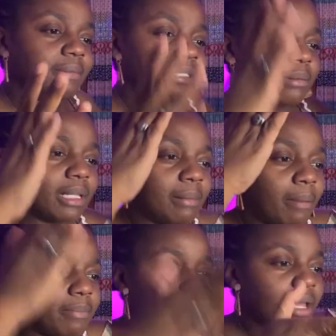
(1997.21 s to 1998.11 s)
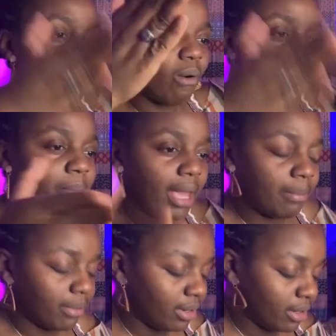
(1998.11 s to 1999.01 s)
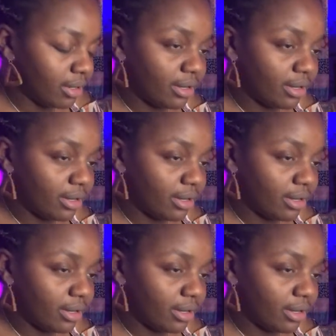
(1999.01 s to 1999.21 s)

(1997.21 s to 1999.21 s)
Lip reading: It's something about being on paper,